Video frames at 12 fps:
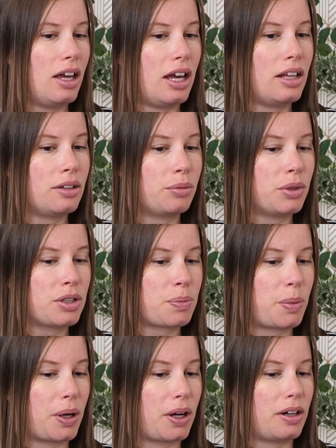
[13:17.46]
And the worst
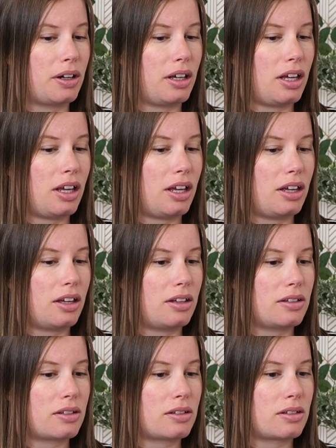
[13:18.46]
part
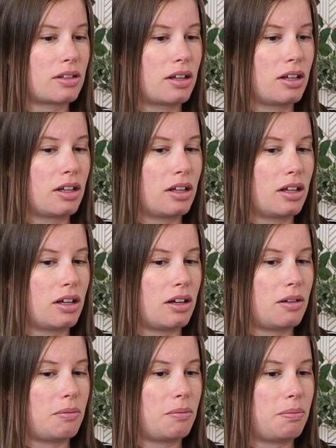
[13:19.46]
is
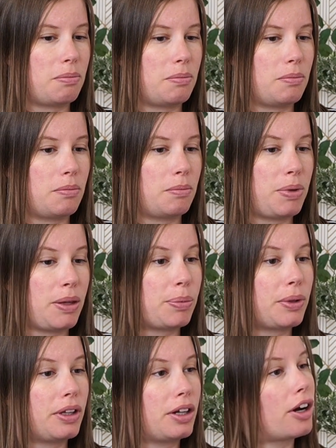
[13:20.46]

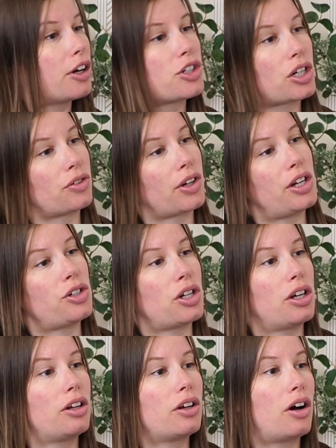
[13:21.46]
people in our
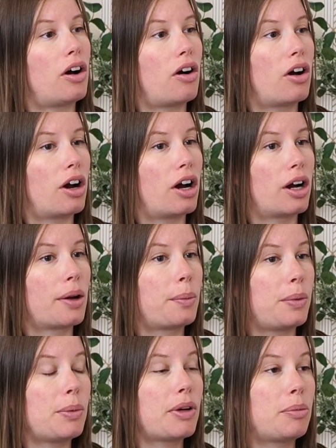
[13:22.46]
generation
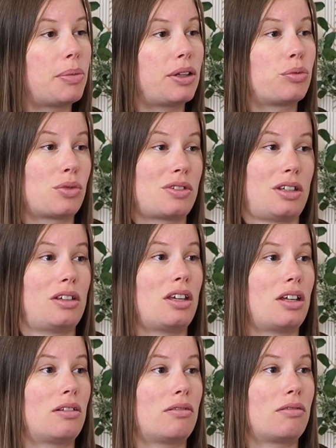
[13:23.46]
we want to build
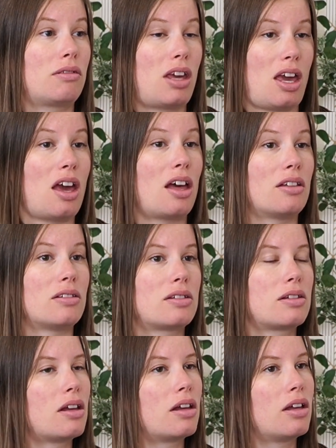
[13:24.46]
resilient
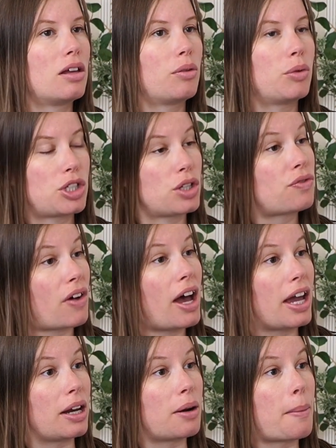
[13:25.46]
kids, which is
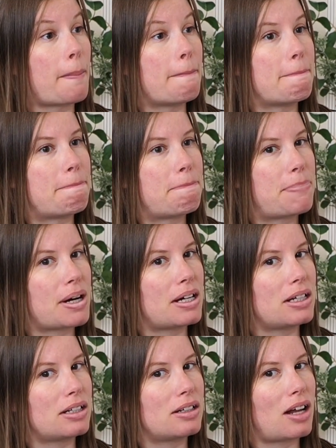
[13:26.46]
fine,
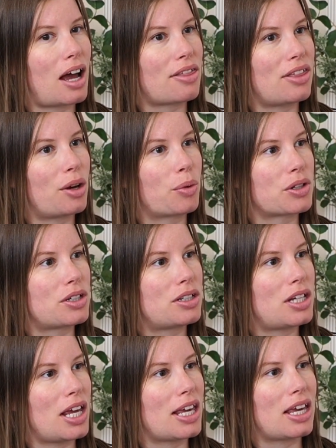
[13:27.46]
but I think we're
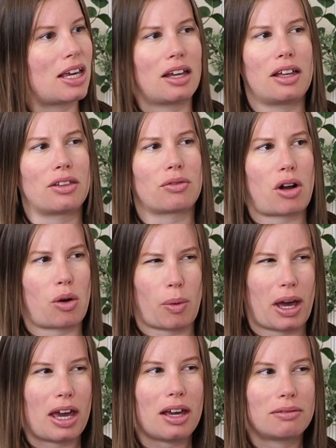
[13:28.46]
taking it in the wrong
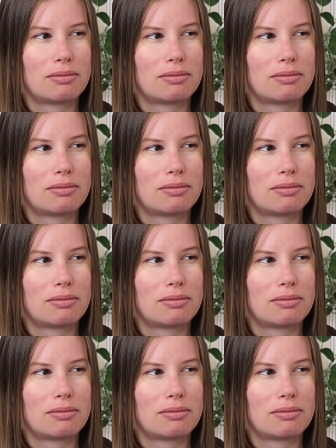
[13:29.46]
way.